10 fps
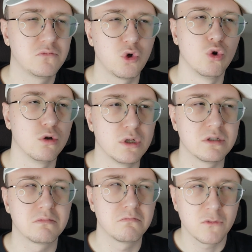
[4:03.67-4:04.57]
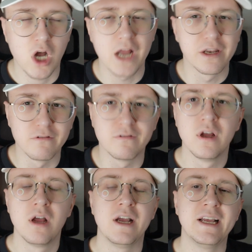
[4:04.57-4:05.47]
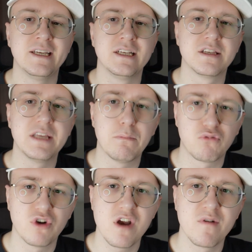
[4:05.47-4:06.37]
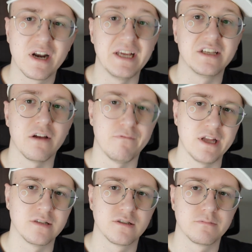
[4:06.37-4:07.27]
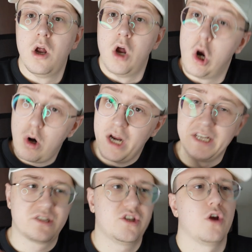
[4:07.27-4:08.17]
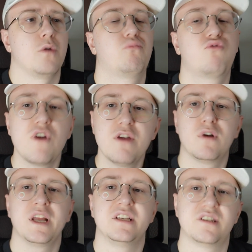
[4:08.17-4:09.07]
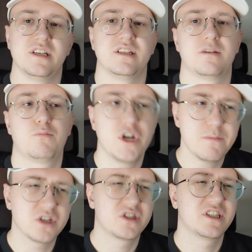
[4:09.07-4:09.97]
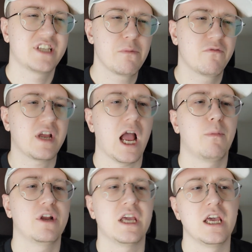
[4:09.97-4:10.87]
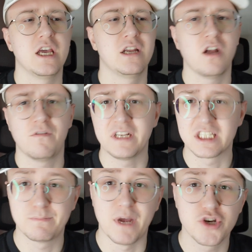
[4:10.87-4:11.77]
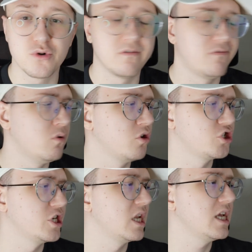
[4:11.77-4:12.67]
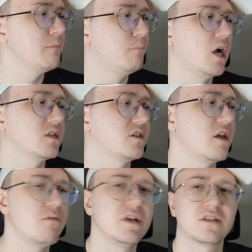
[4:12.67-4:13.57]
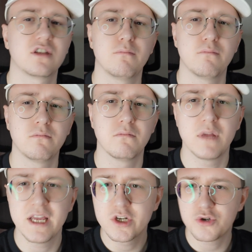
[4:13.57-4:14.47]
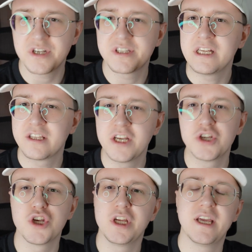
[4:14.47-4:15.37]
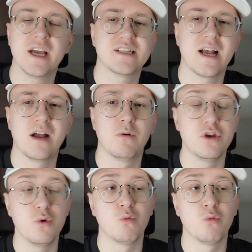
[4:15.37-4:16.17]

tournament kind of. It is the pre-release event. All right, so pre-releases, pretty much the same thing happening here, nothing special unfortunately, but there is some interesting things you can get at when you